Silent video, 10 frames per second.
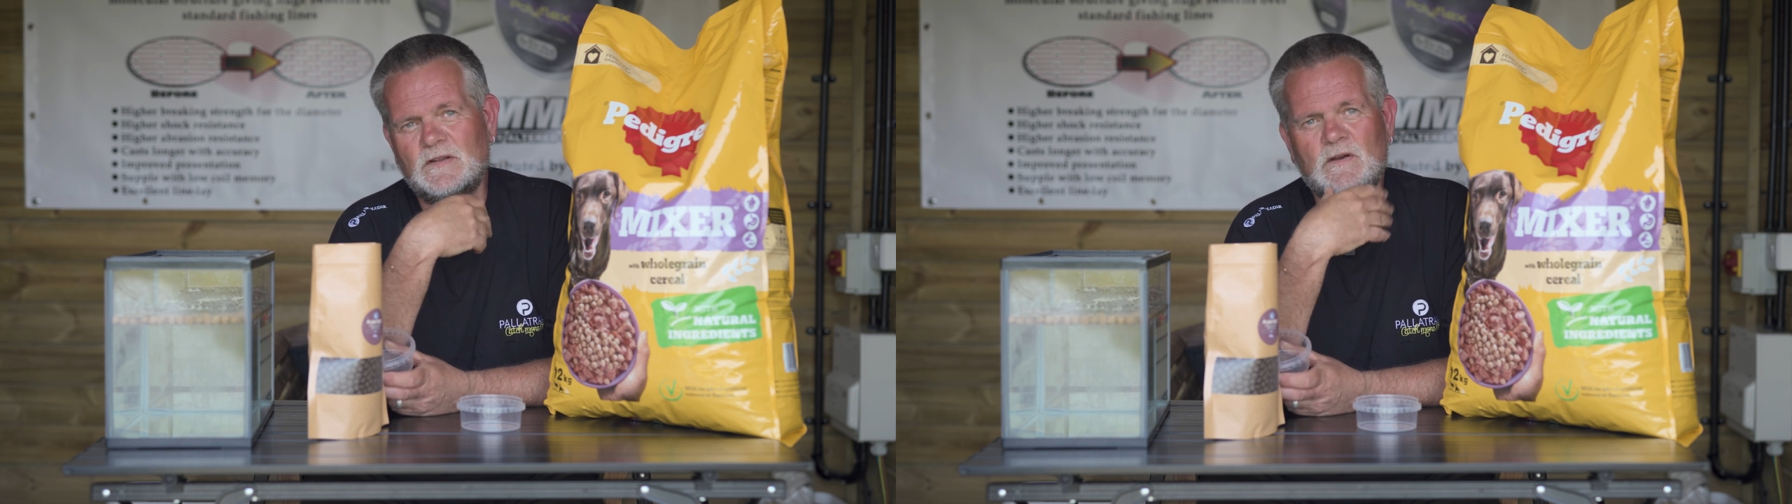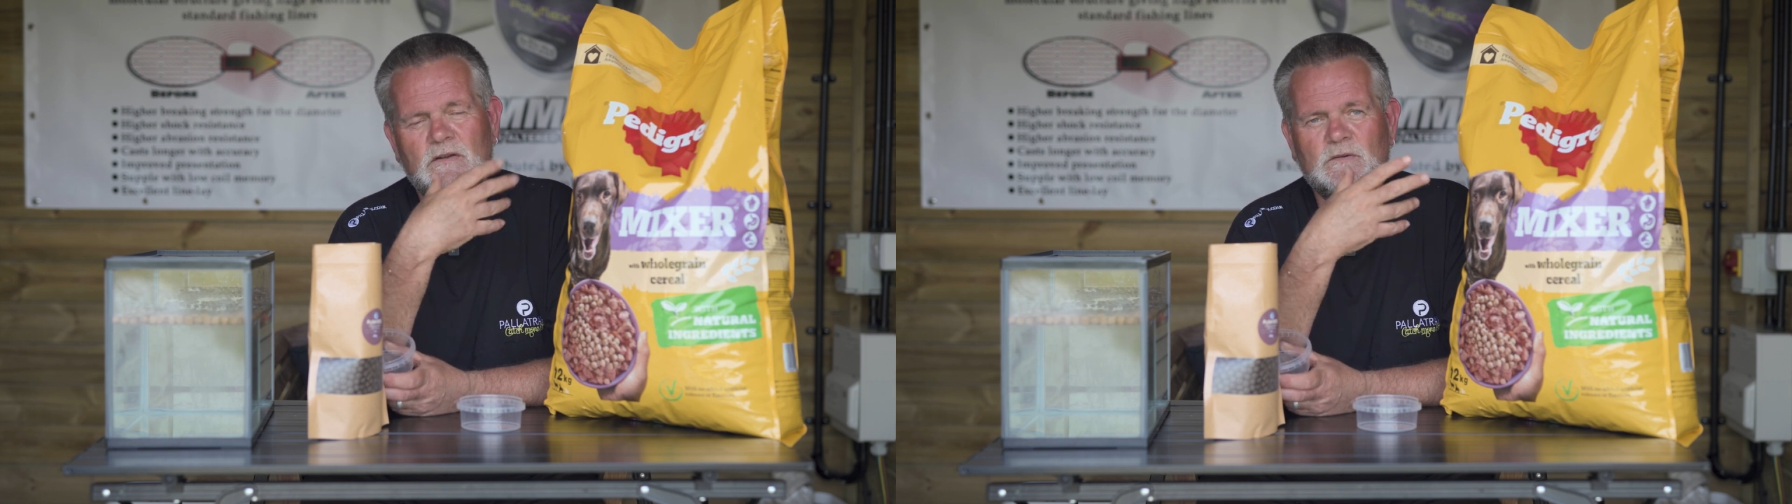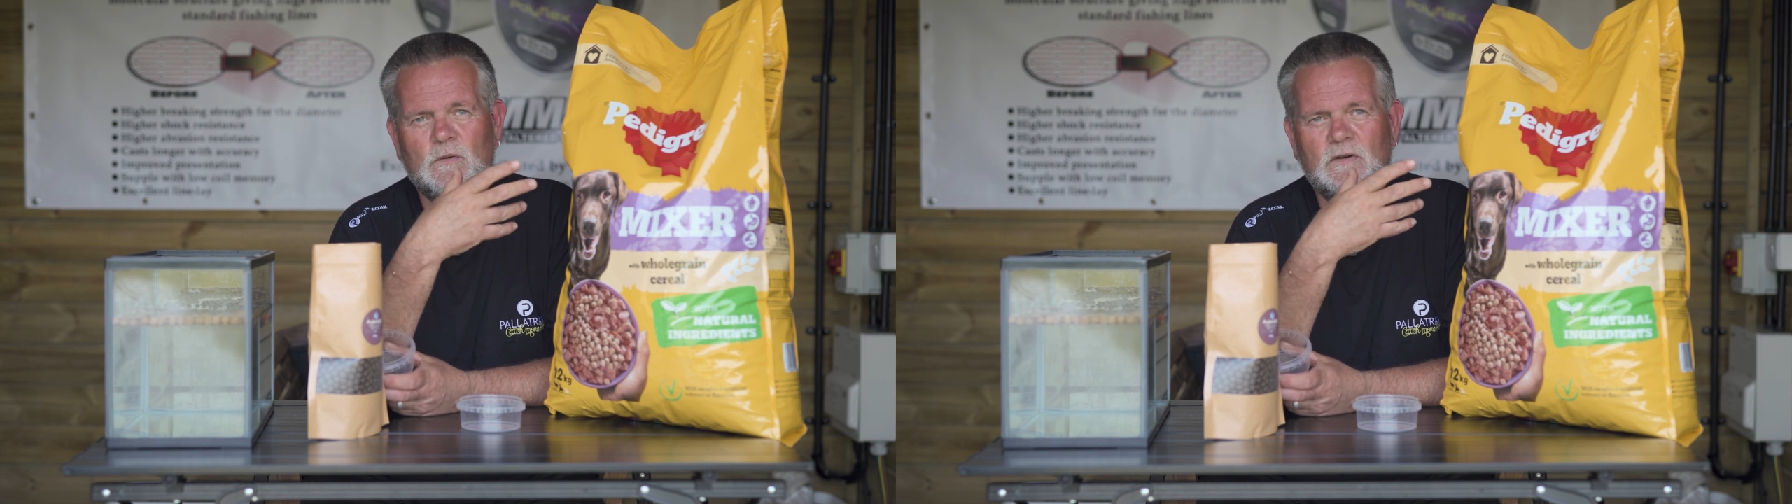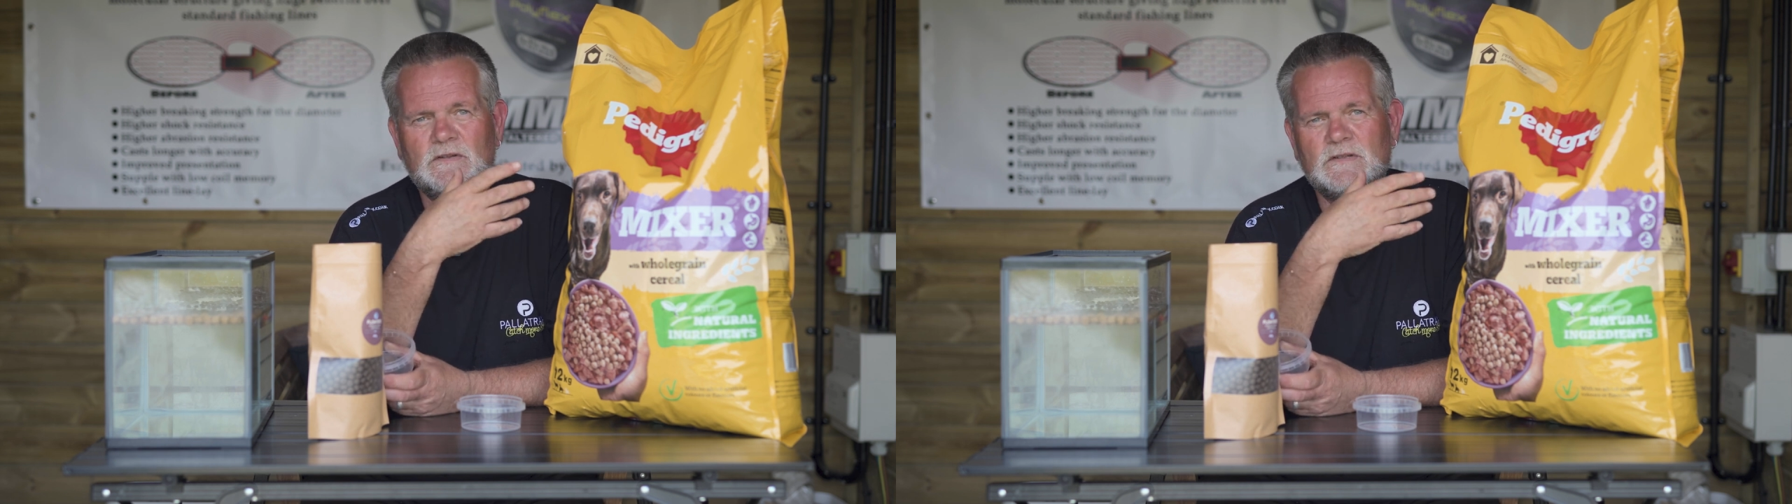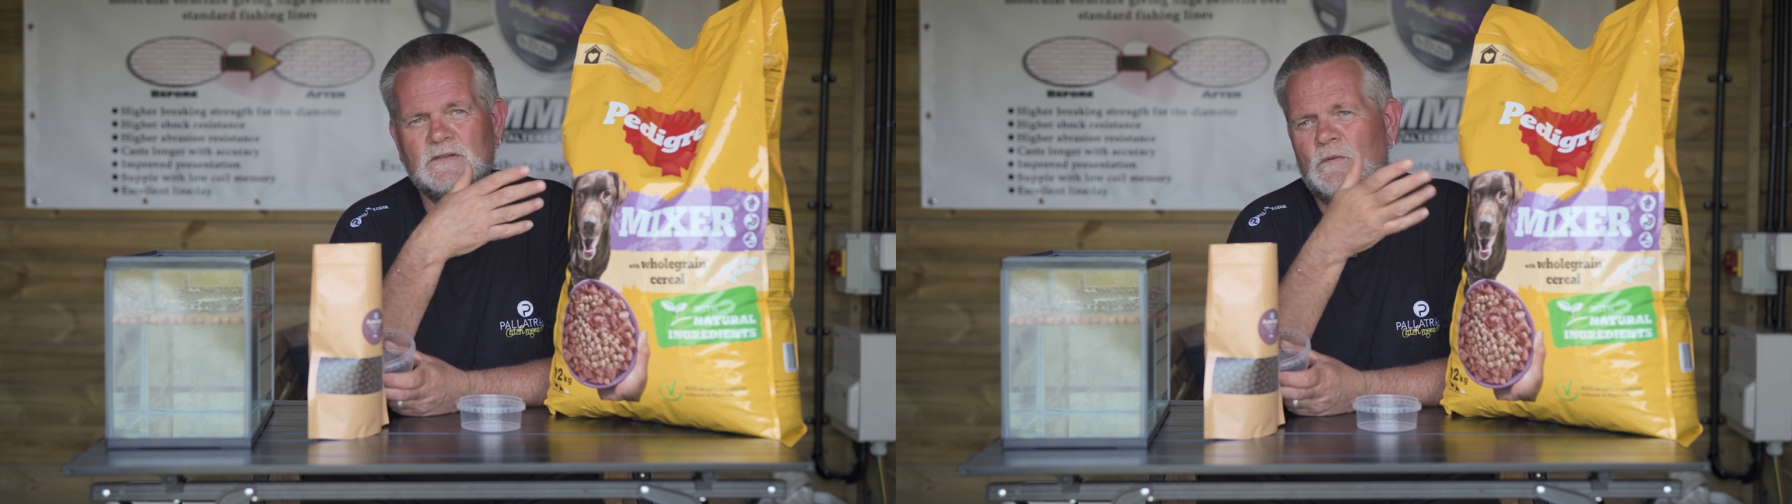the highest
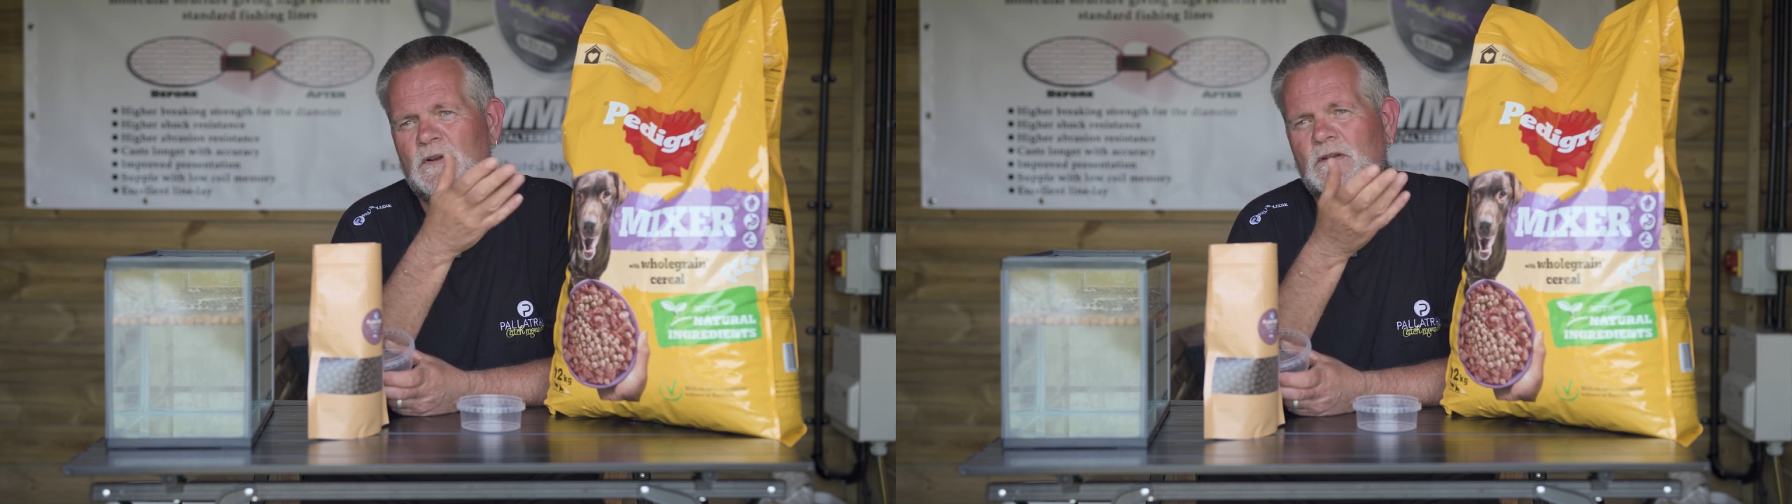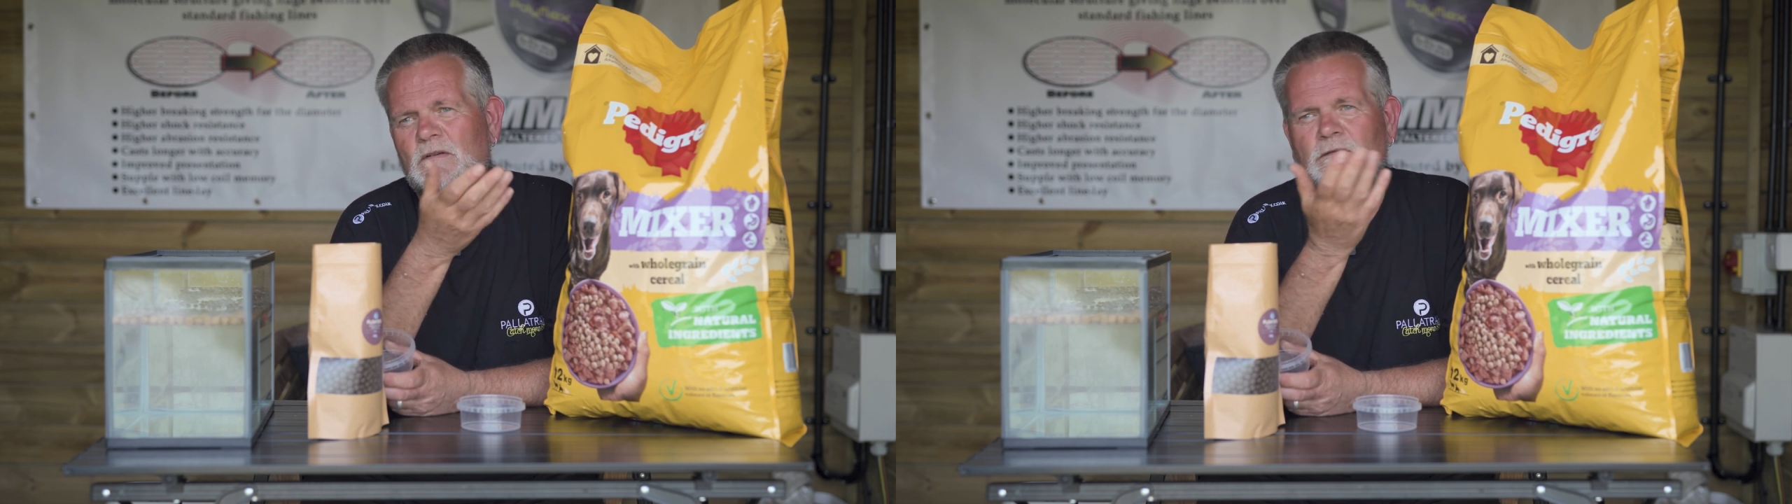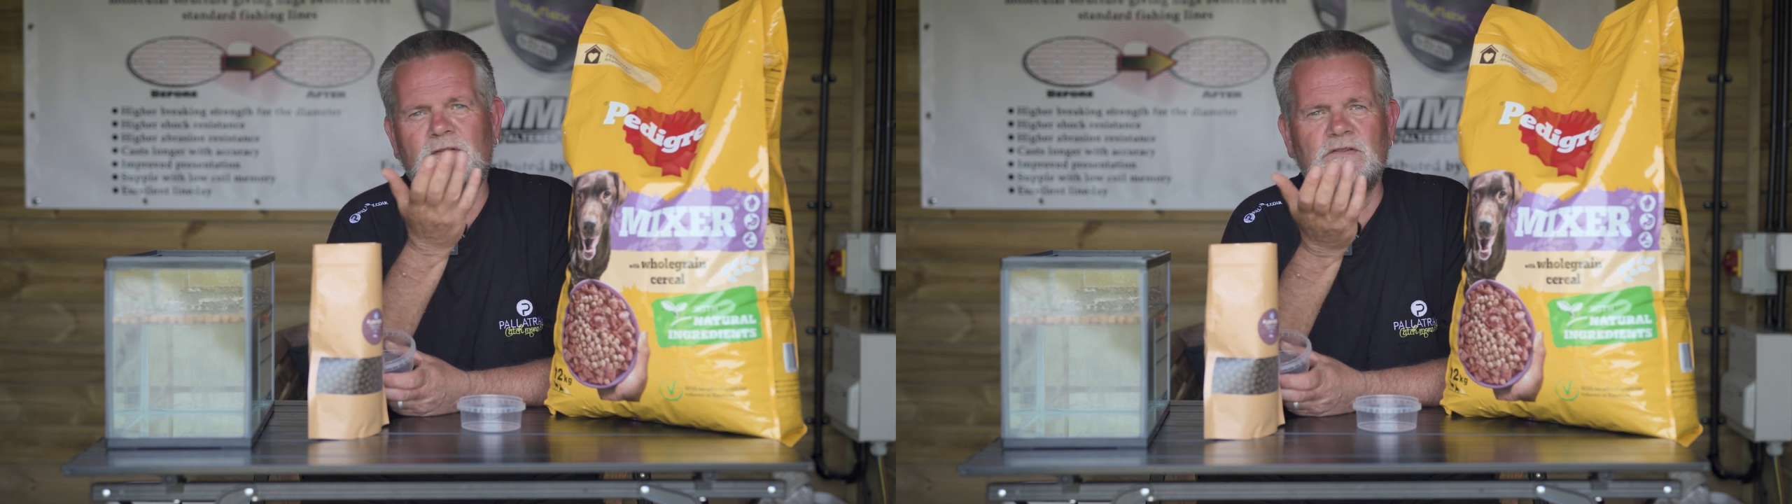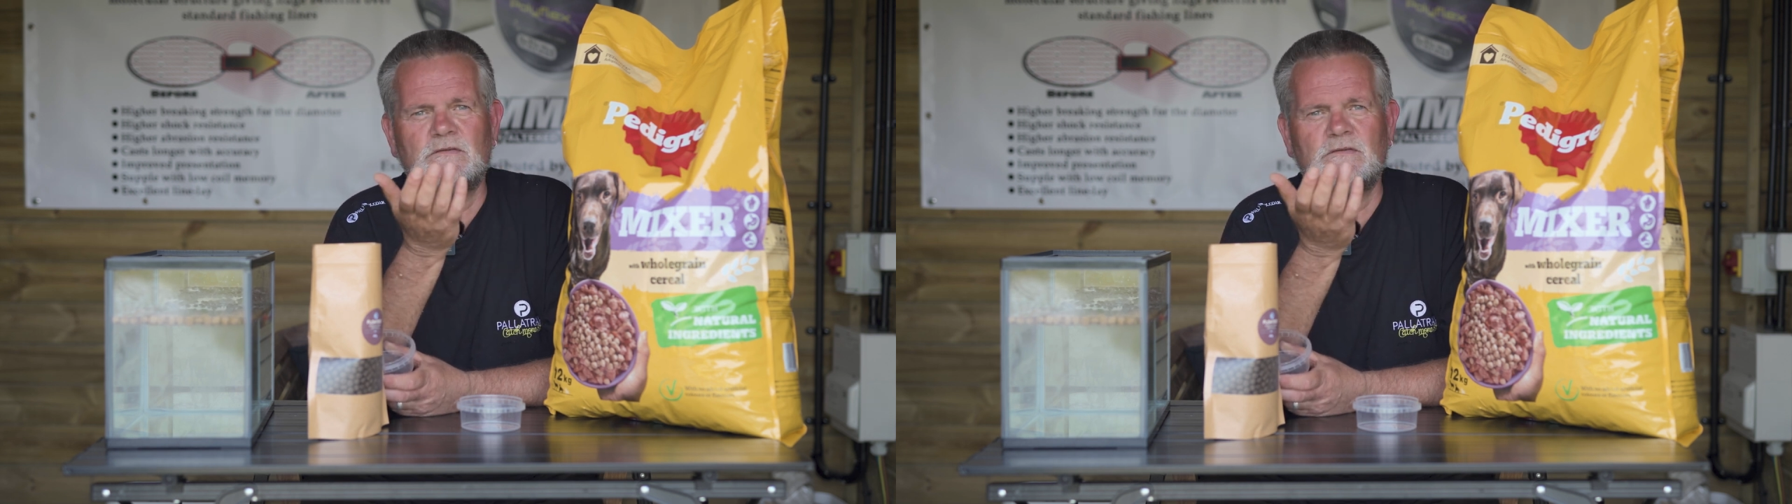quality. So why don't I fish